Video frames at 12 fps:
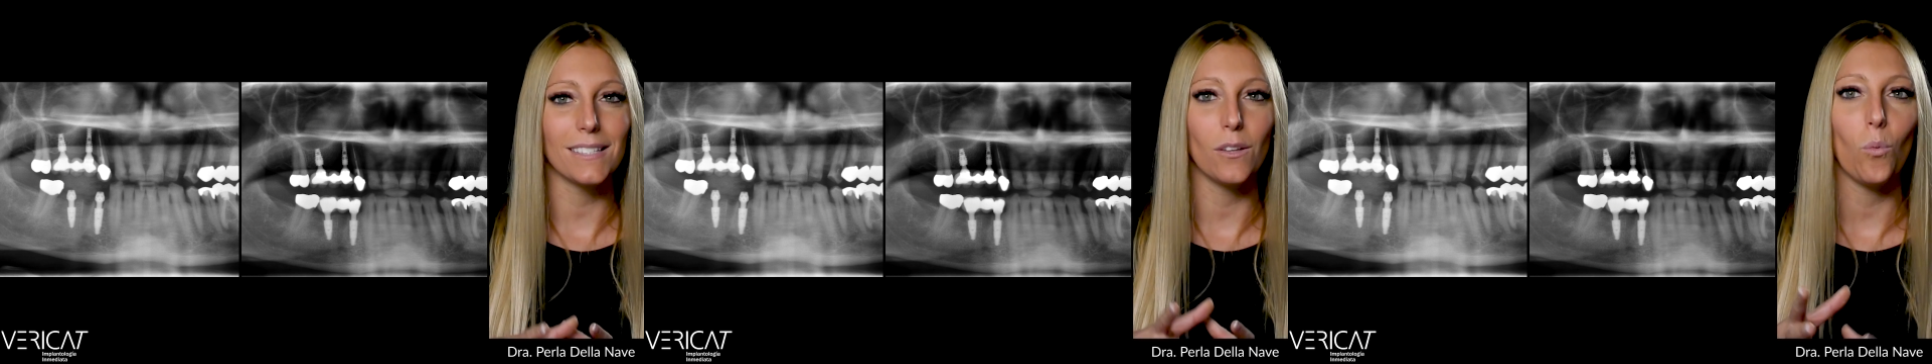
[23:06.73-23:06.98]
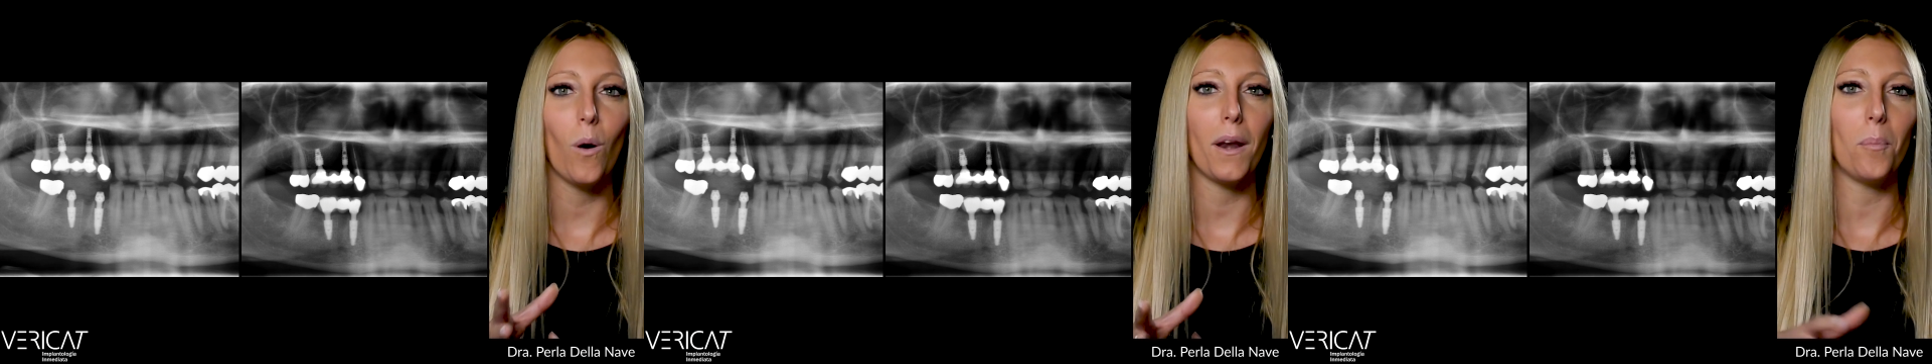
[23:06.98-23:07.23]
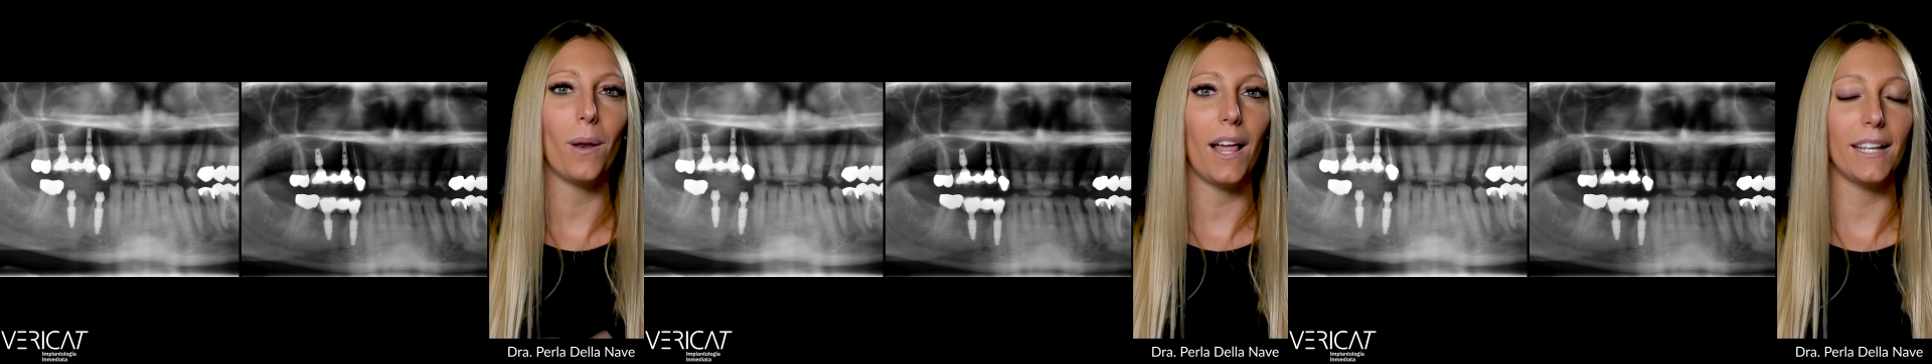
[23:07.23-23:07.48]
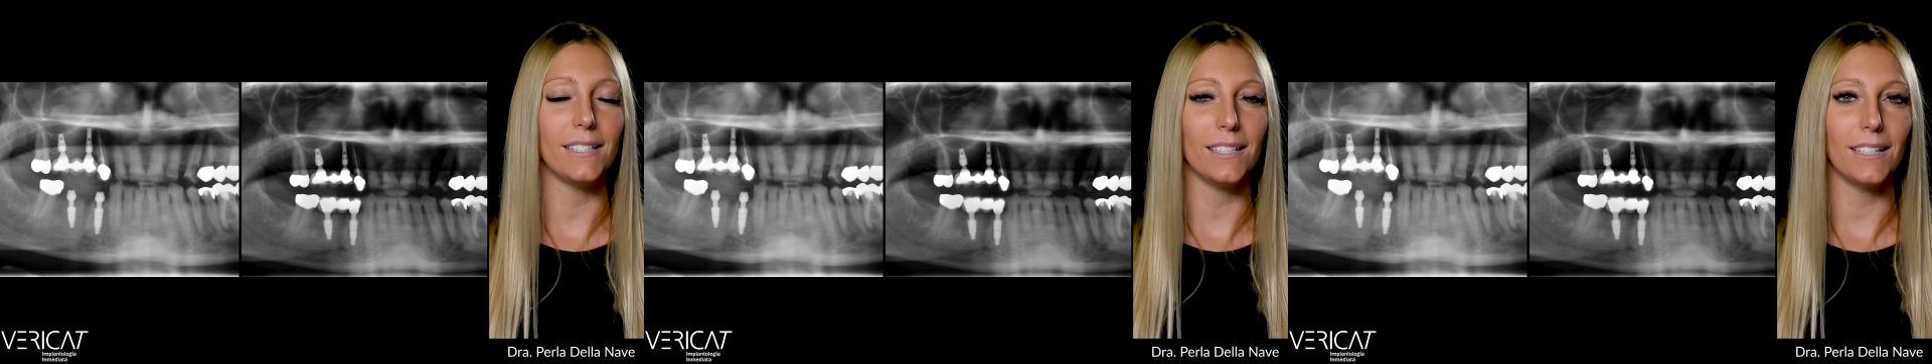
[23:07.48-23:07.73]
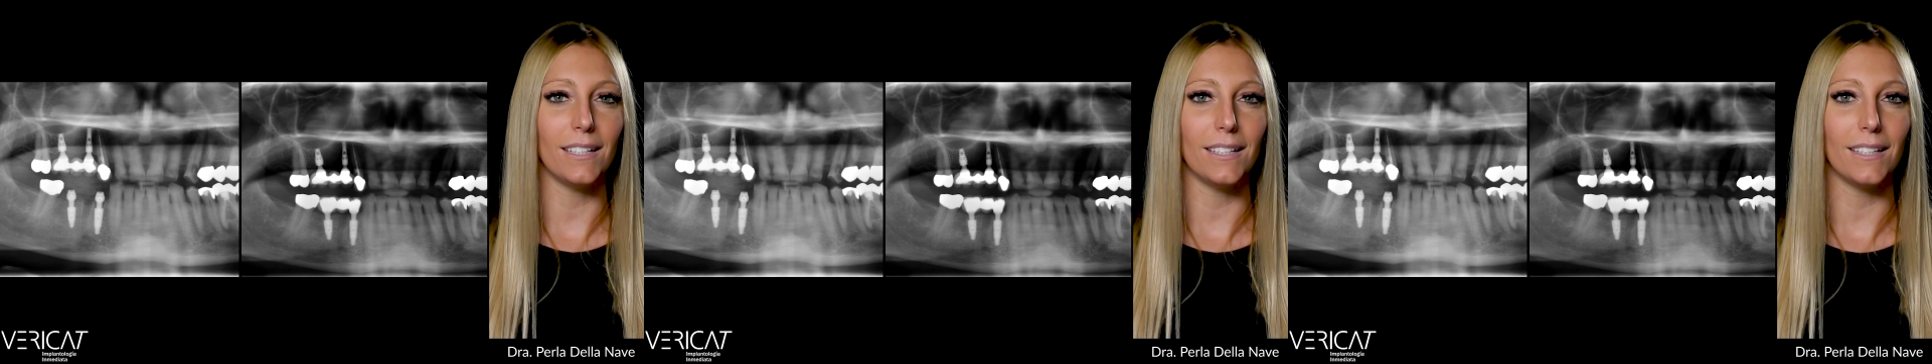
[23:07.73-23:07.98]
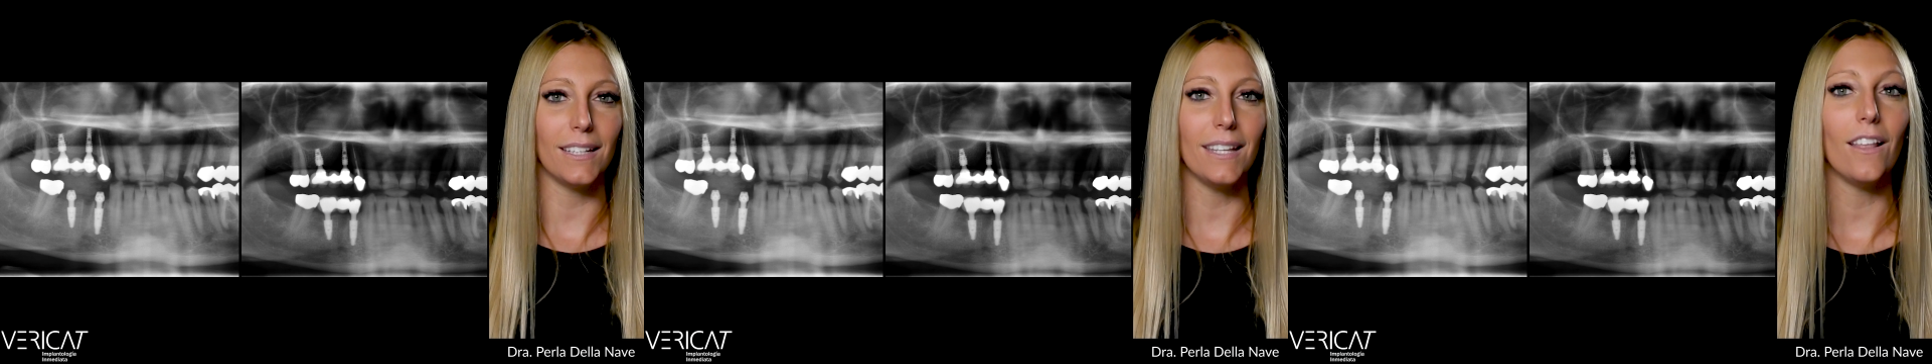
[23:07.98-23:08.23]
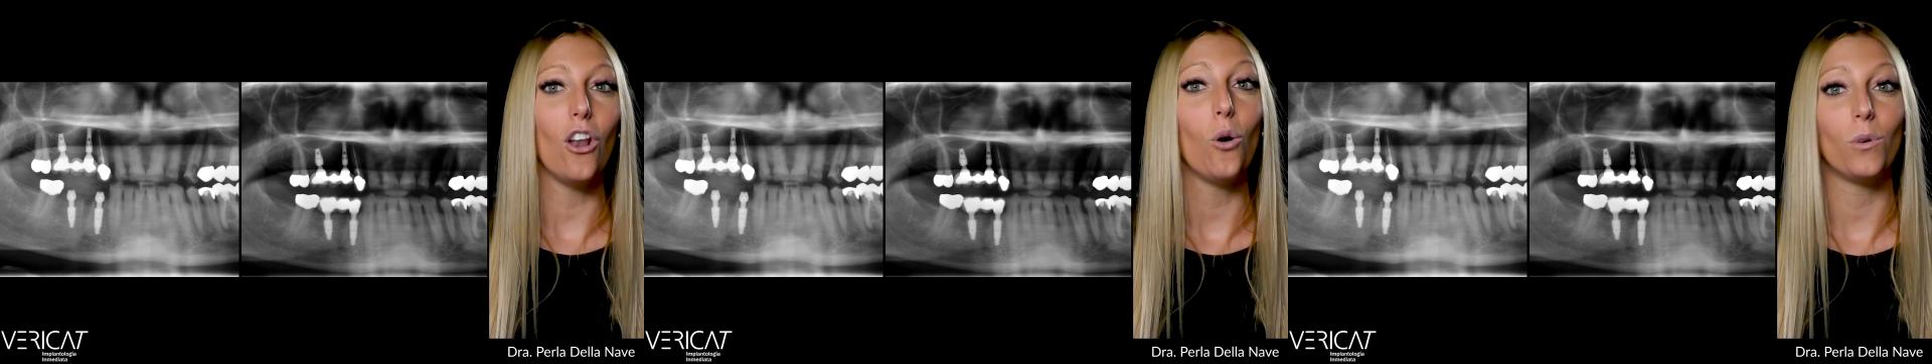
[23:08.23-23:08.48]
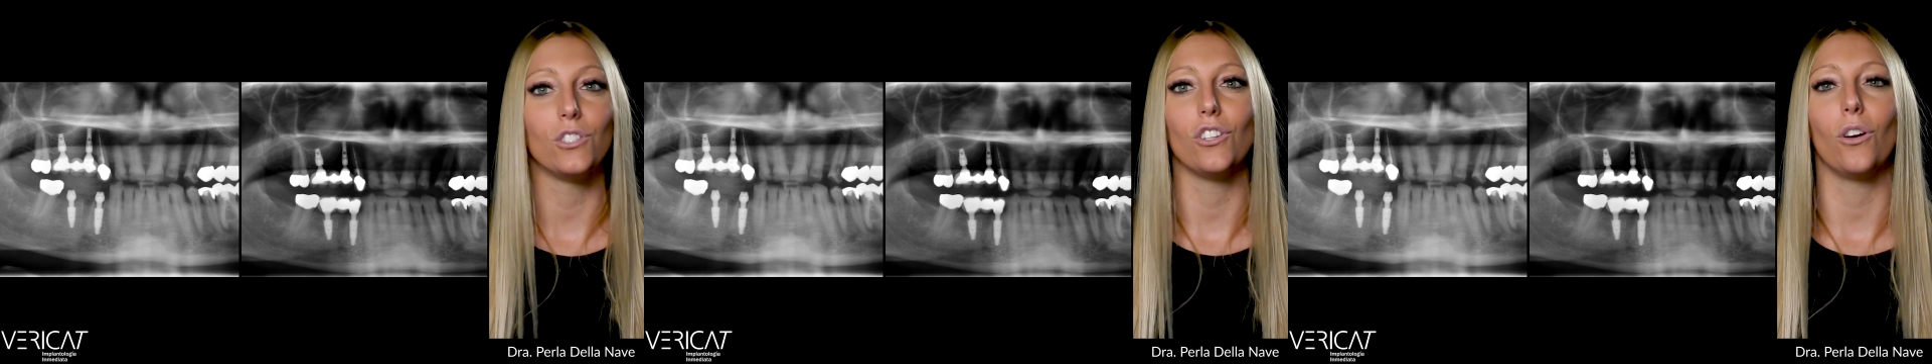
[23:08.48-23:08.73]
as the one applied in the
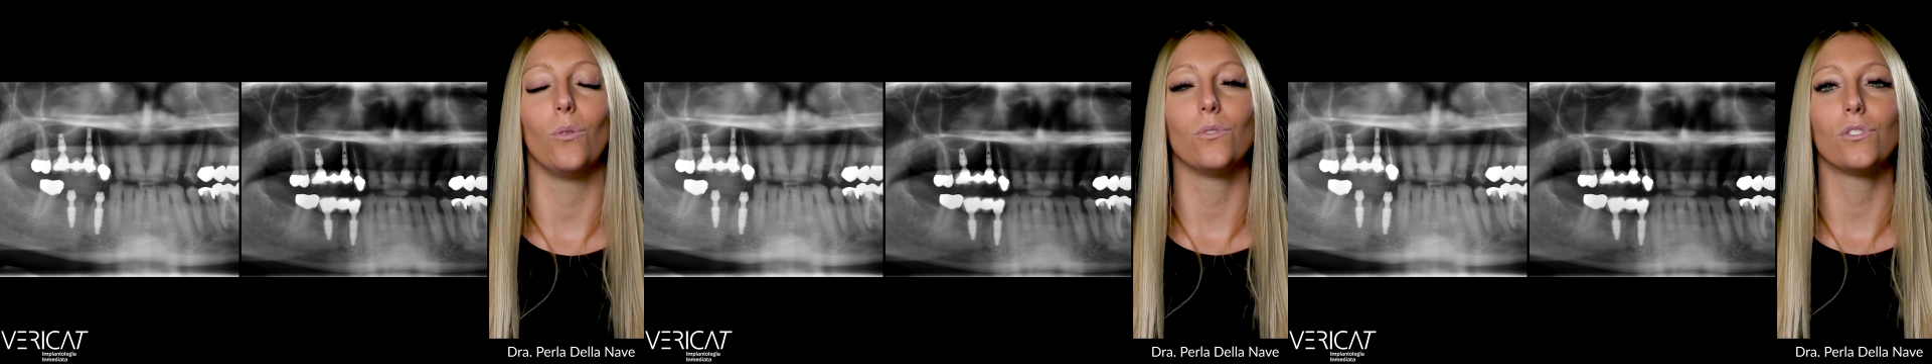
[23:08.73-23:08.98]
lower jaw.